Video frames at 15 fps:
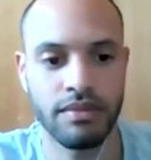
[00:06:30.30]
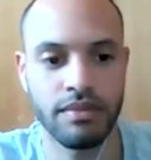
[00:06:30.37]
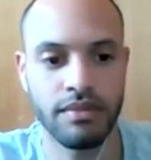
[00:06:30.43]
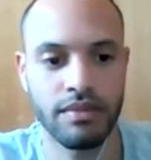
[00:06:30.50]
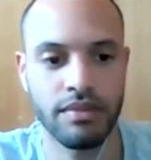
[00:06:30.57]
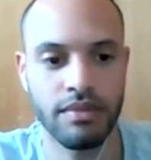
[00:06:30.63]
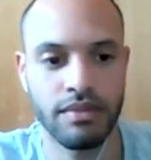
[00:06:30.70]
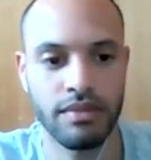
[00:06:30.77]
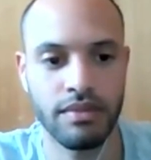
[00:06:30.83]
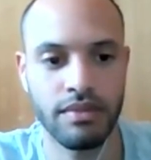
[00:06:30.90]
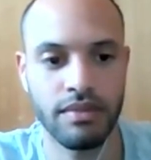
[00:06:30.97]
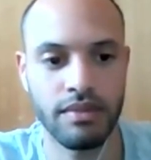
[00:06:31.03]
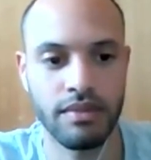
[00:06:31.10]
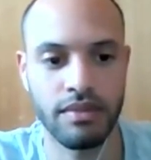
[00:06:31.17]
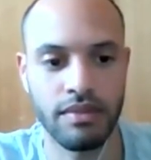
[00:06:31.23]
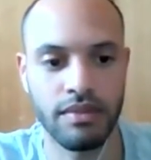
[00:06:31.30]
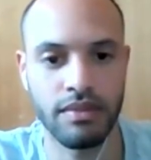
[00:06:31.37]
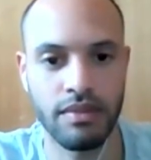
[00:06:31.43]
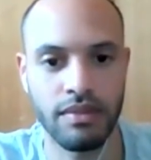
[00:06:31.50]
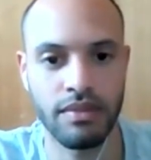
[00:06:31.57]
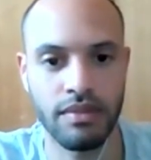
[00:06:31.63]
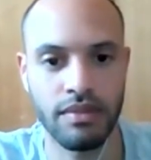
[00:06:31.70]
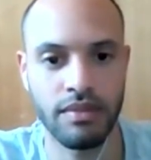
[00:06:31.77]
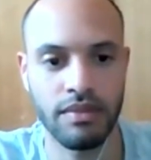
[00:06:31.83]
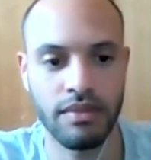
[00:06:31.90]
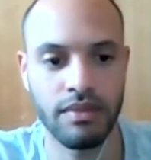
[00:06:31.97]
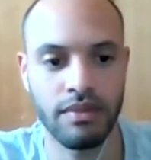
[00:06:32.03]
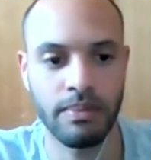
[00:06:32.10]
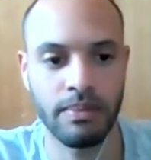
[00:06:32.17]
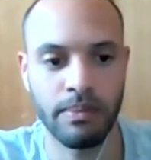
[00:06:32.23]

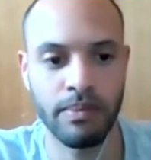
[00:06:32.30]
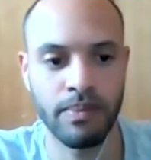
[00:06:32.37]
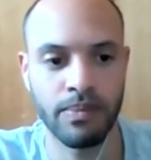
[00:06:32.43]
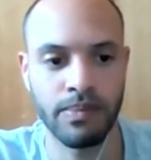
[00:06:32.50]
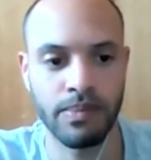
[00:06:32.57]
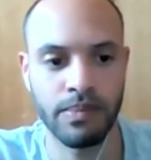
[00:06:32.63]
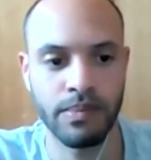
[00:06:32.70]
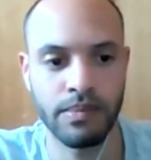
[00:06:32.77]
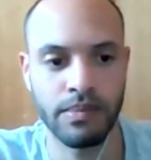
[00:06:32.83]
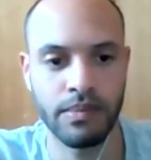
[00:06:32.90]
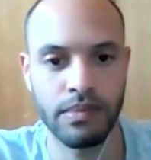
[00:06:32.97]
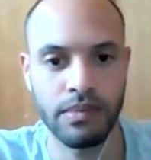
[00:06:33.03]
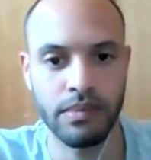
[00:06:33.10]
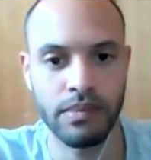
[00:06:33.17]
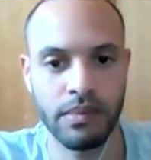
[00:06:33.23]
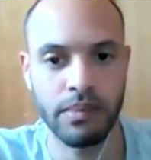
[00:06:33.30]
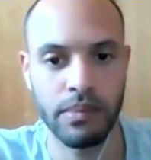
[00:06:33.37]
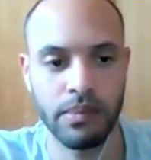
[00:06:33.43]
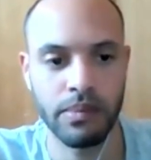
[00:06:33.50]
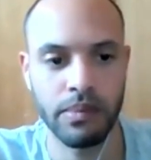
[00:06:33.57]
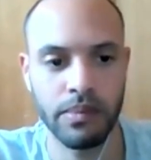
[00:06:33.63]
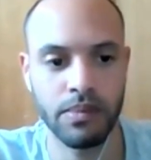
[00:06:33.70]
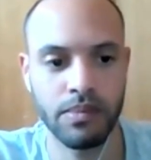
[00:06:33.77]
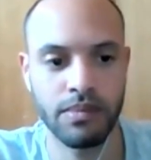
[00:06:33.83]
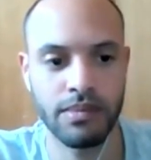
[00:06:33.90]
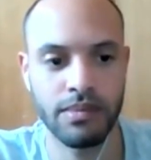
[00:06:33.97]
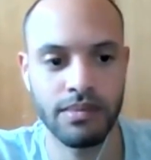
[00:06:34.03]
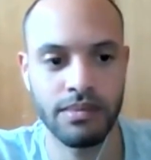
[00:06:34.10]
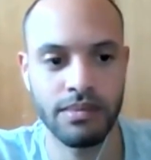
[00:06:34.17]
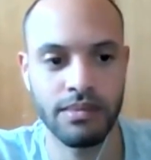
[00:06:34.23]

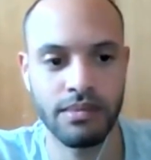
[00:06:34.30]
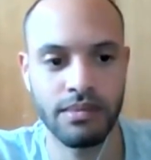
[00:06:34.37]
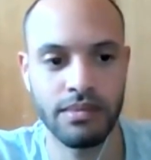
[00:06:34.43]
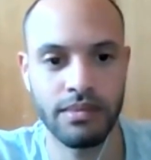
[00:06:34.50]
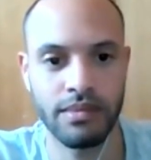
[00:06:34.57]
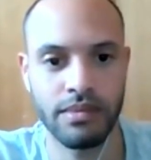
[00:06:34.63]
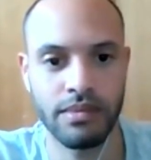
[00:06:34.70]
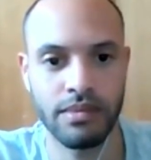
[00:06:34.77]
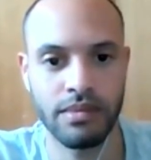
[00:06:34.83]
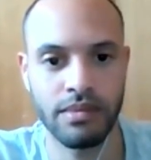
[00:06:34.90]
This person isn't speaking.